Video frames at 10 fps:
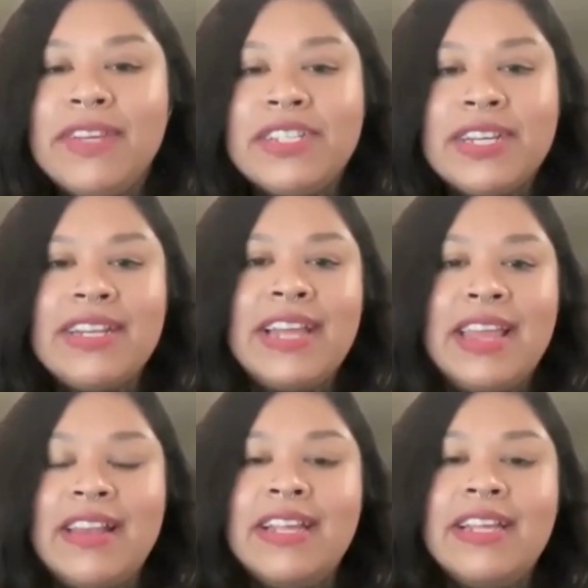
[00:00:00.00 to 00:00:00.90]
vision
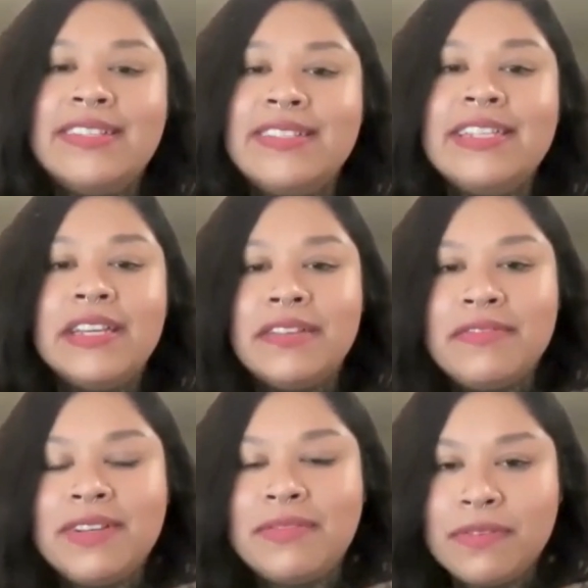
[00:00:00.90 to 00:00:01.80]
and his
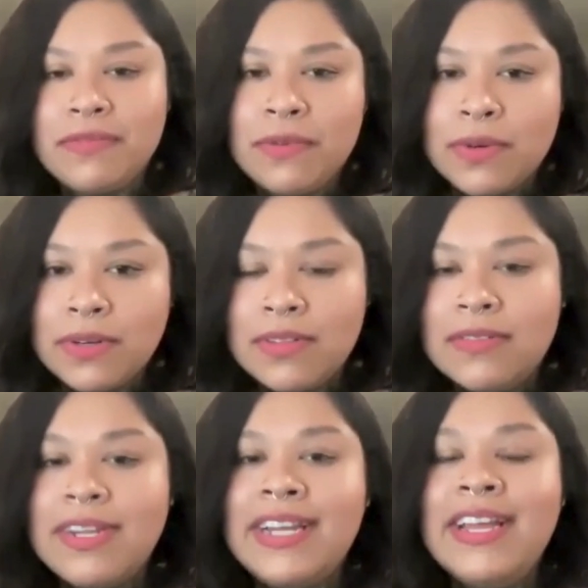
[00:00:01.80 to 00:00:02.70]
gift with the
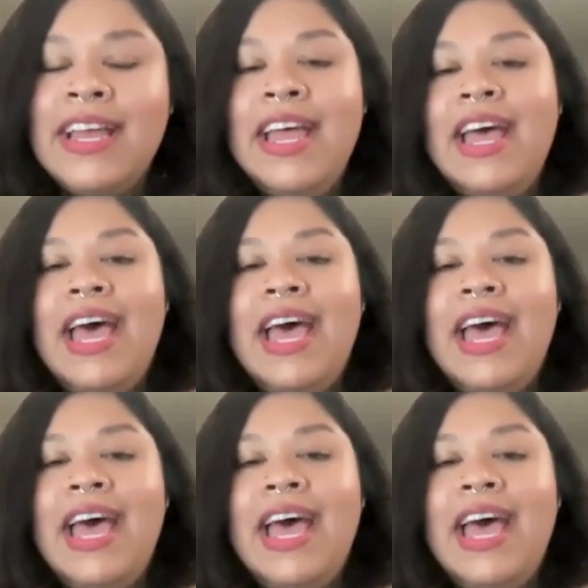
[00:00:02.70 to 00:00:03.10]
world, right?